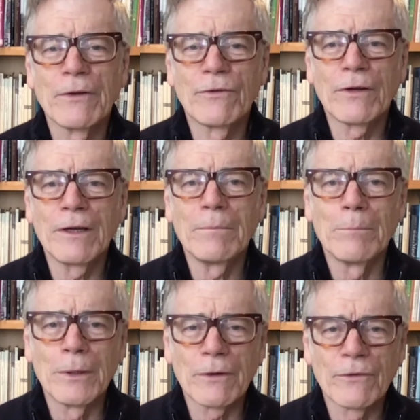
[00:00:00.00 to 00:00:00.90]
to keep
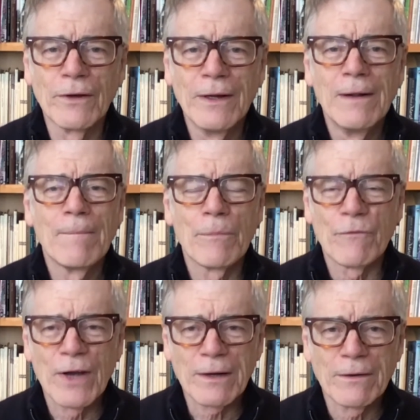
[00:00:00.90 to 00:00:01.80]
books. In
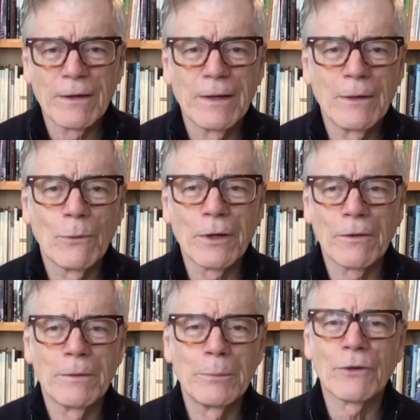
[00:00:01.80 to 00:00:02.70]
fact, he wanted
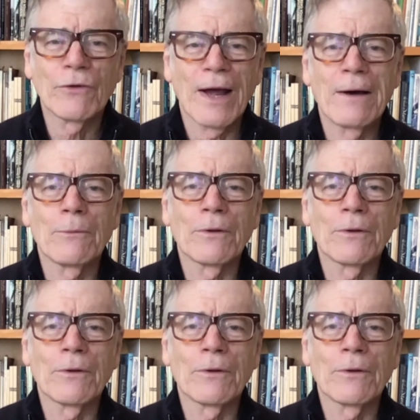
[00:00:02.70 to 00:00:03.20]
the books out